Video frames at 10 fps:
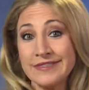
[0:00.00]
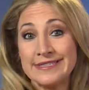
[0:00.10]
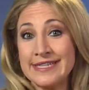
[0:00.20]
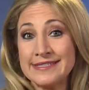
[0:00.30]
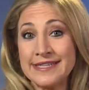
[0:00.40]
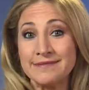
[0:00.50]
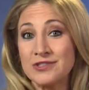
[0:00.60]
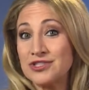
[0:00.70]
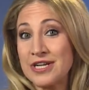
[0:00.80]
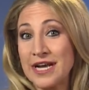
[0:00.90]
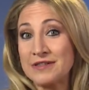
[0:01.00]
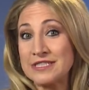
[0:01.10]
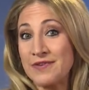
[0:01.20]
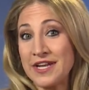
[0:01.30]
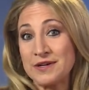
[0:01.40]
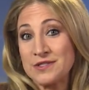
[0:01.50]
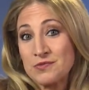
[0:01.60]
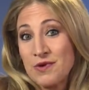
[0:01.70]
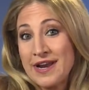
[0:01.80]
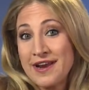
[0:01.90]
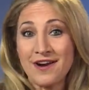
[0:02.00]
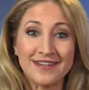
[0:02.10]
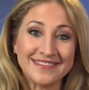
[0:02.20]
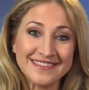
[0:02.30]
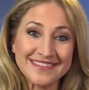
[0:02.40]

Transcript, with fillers: It's easy. Just check out these videos right here.